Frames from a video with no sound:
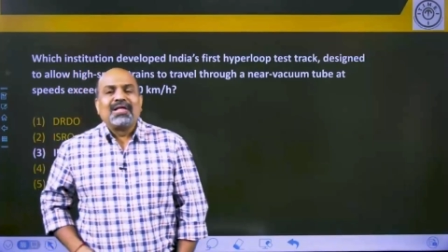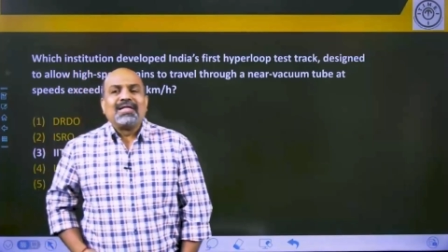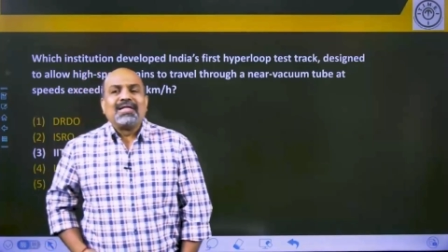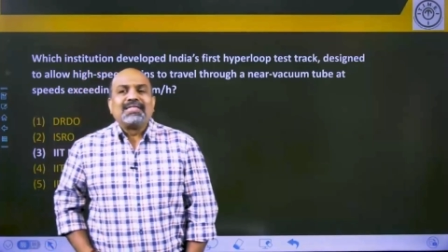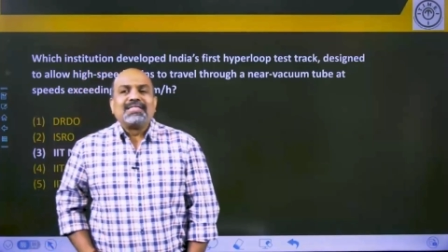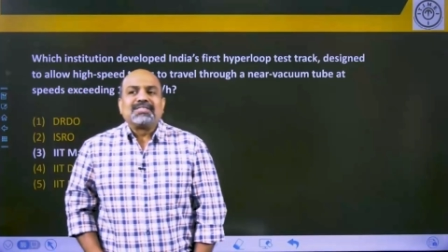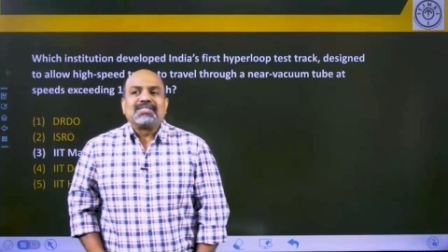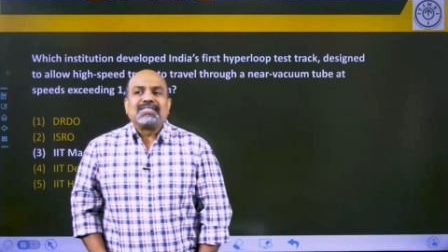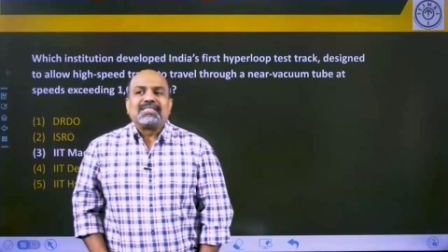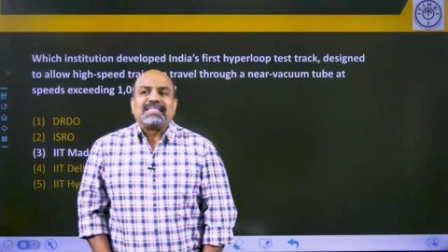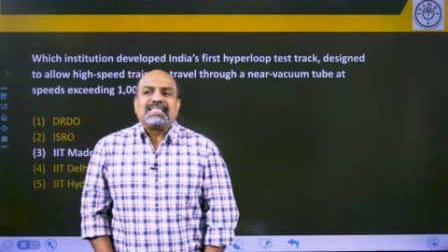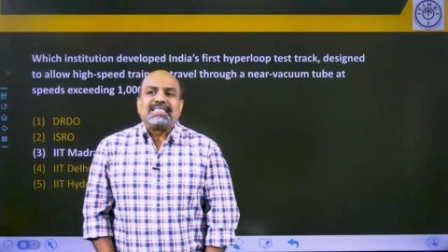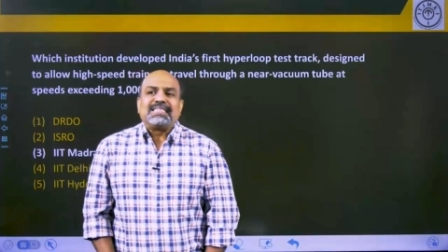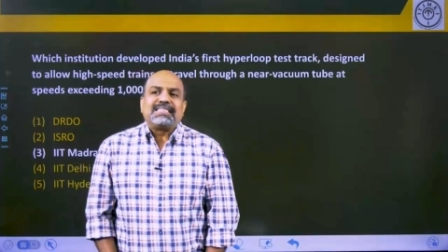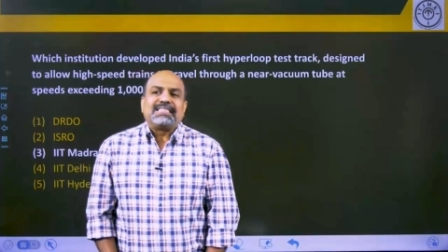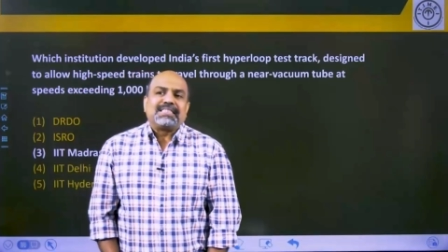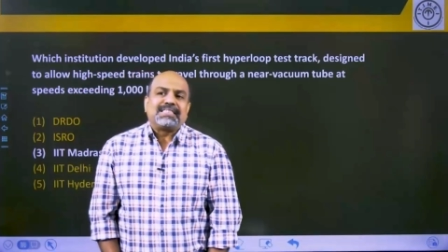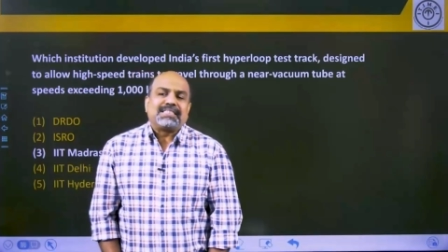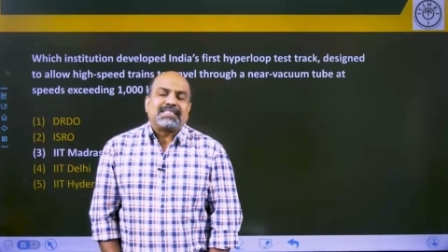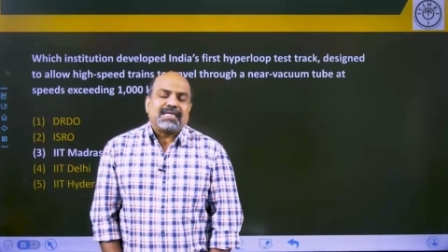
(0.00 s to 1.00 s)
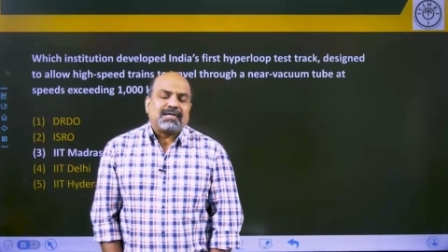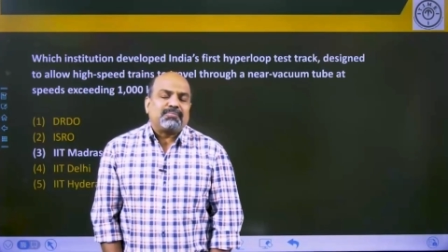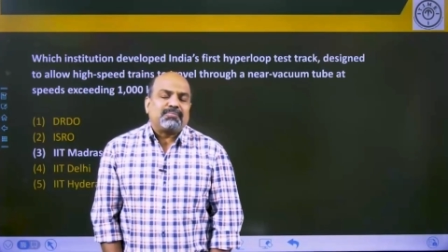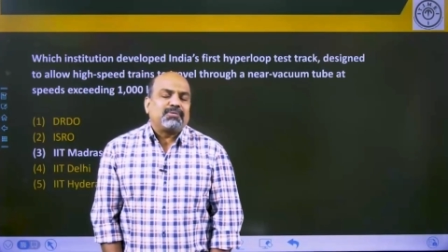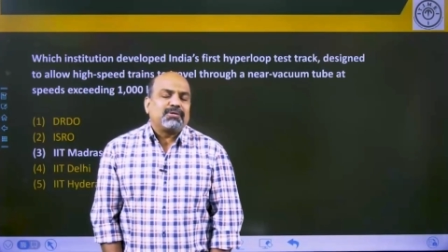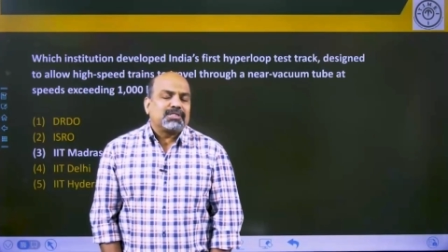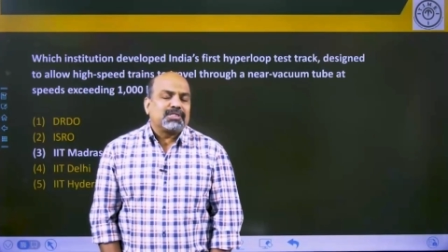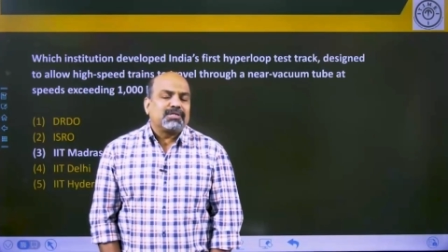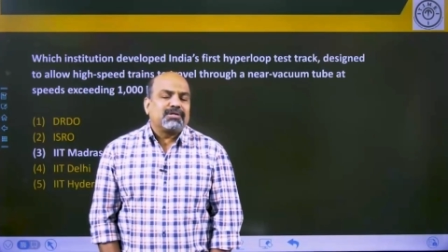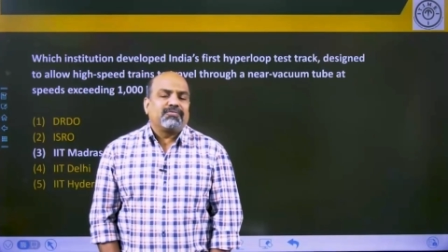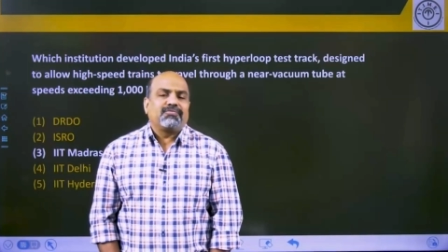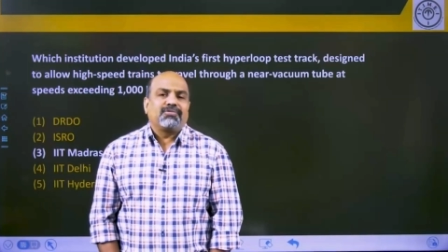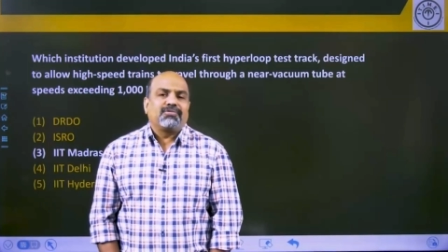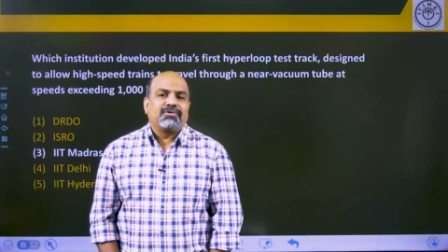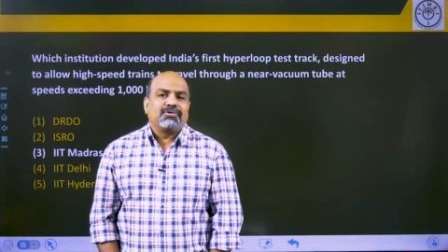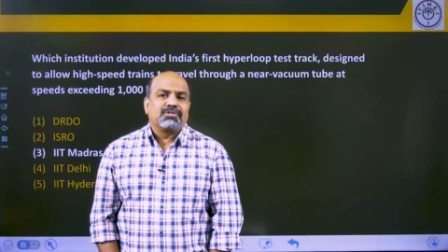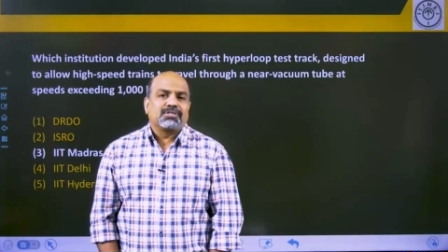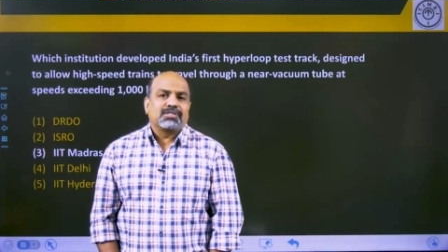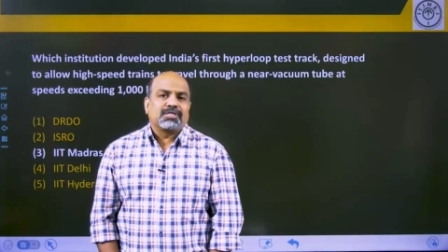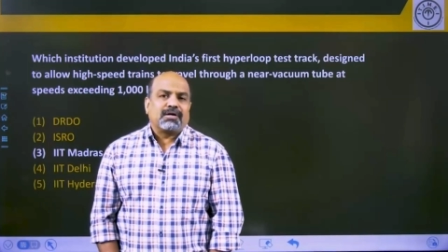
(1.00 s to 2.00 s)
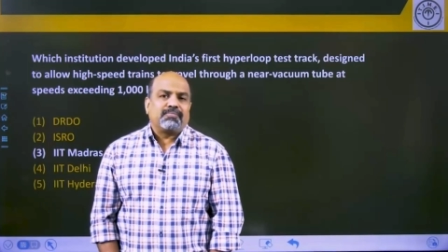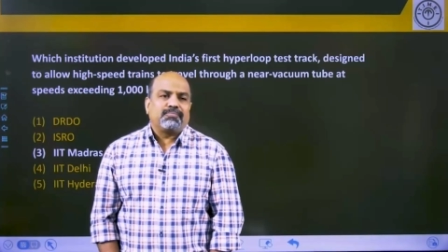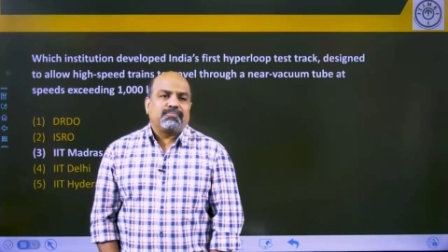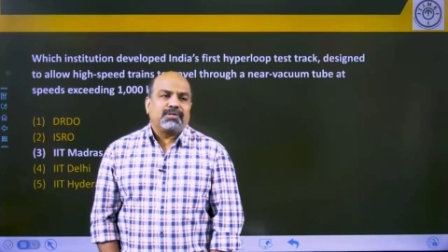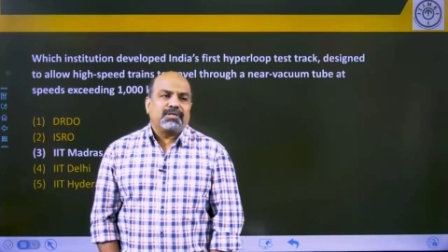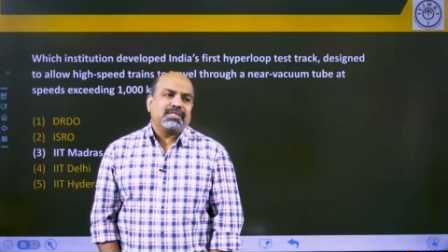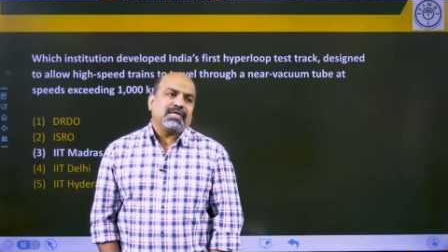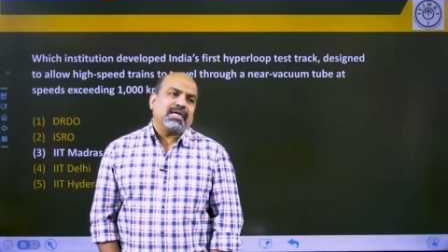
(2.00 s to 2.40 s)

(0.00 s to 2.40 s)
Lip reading: So, he is the chairperson of those companies,